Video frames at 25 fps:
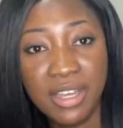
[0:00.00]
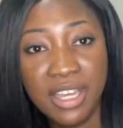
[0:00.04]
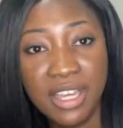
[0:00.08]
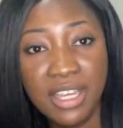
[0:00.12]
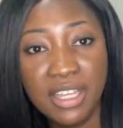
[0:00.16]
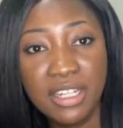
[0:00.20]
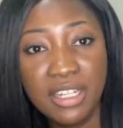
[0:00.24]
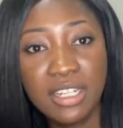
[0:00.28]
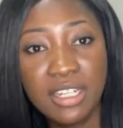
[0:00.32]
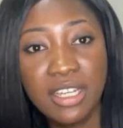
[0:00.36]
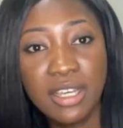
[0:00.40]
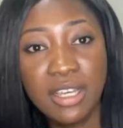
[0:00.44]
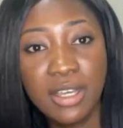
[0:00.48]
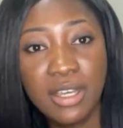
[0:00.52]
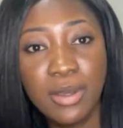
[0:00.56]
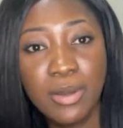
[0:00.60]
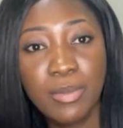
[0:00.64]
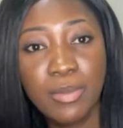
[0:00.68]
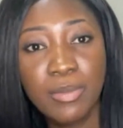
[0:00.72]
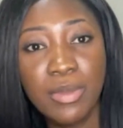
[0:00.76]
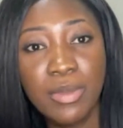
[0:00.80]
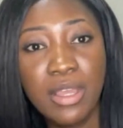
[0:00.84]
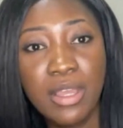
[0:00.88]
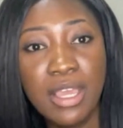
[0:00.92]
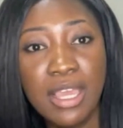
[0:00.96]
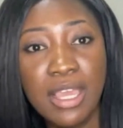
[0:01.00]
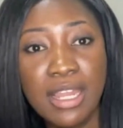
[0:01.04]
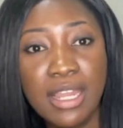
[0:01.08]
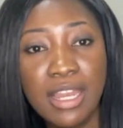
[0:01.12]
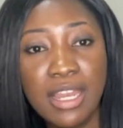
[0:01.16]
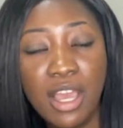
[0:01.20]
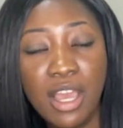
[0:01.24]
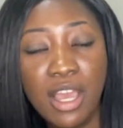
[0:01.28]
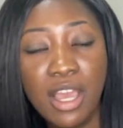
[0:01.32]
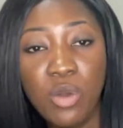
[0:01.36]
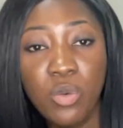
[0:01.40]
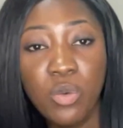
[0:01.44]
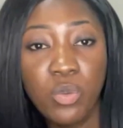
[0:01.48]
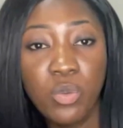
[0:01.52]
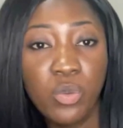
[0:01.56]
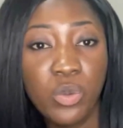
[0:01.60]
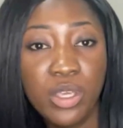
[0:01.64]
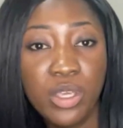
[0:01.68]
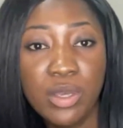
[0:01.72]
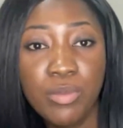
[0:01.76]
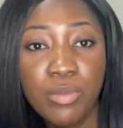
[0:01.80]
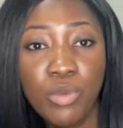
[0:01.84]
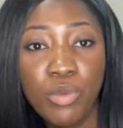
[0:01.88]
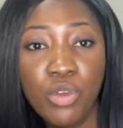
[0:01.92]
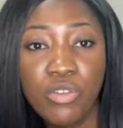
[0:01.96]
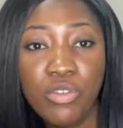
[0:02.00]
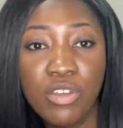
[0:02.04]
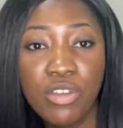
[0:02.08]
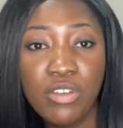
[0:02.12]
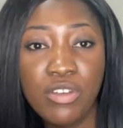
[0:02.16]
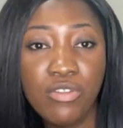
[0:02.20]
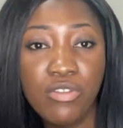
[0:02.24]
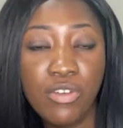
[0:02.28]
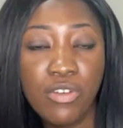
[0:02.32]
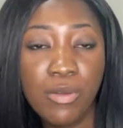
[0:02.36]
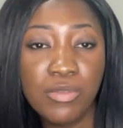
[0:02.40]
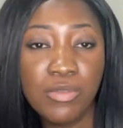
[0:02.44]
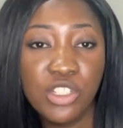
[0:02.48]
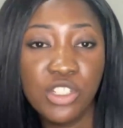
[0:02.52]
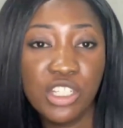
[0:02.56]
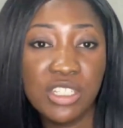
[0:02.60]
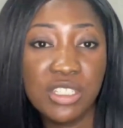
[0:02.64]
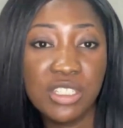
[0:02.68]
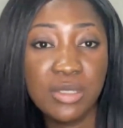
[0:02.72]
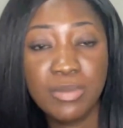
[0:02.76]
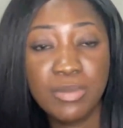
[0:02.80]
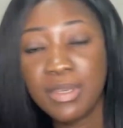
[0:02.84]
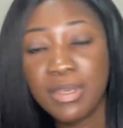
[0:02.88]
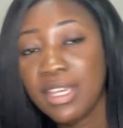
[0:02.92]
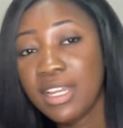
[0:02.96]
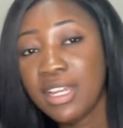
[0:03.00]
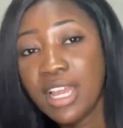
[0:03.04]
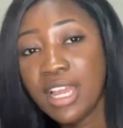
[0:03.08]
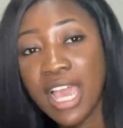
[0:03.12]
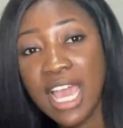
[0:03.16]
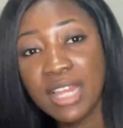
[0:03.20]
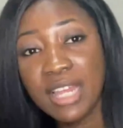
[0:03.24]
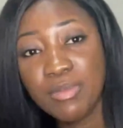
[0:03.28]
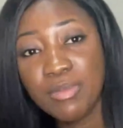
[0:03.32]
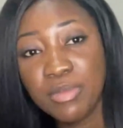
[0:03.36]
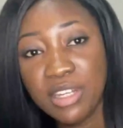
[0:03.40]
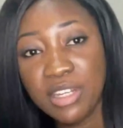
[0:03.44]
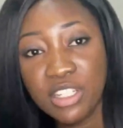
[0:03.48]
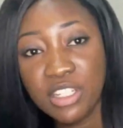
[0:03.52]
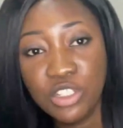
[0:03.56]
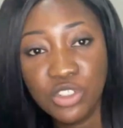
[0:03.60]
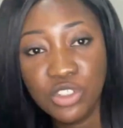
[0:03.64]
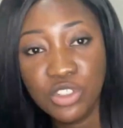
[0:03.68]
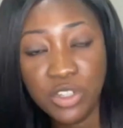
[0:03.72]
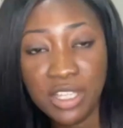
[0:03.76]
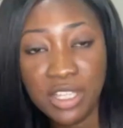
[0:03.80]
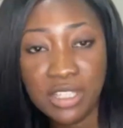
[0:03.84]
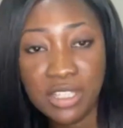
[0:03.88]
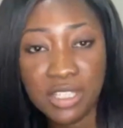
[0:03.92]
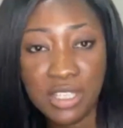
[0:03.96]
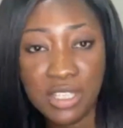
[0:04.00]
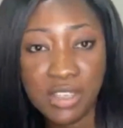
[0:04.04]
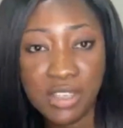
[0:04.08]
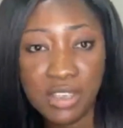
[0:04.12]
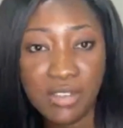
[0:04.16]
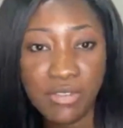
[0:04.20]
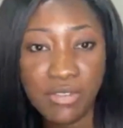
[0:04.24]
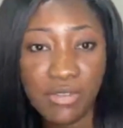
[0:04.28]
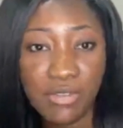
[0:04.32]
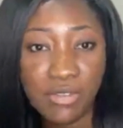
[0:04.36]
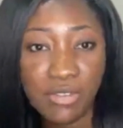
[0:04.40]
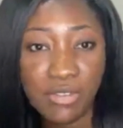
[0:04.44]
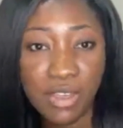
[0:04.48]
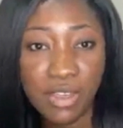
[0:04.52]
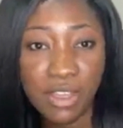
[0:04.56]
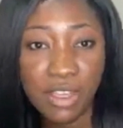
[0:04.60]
right? Now we are moving from just being administrative,